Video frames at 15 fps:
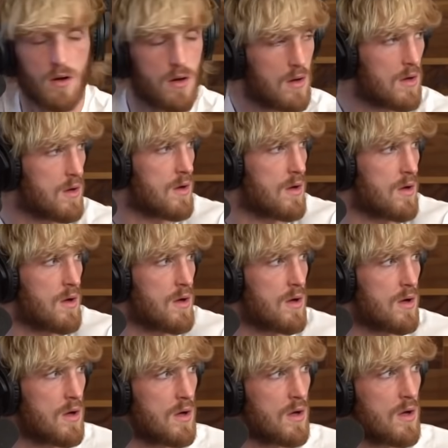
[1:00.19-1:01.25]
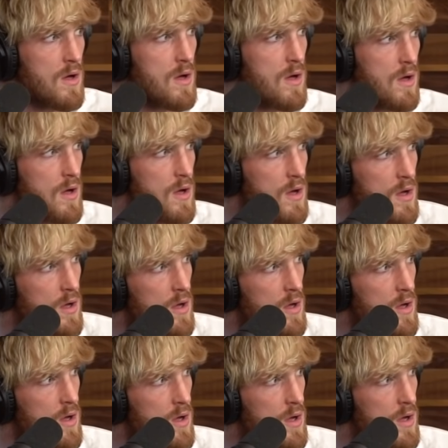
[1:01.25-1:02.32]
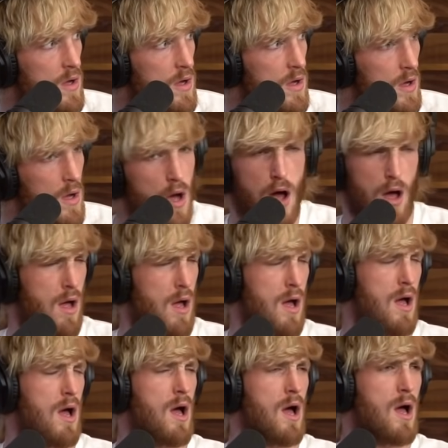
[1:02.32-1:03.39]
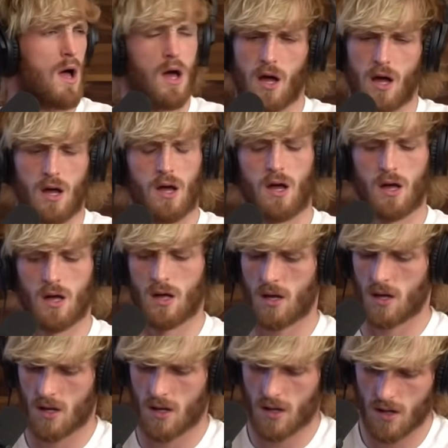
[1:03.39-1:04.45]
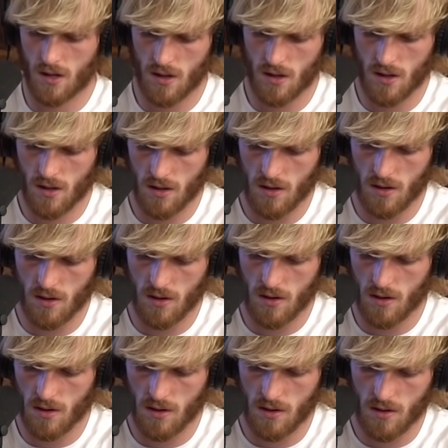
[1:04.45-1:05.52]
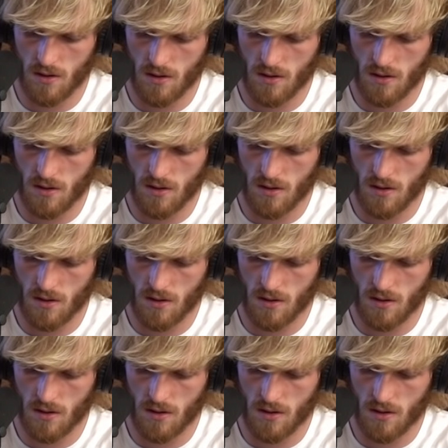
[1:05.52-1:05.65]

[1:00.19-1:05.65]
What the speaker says: (silent)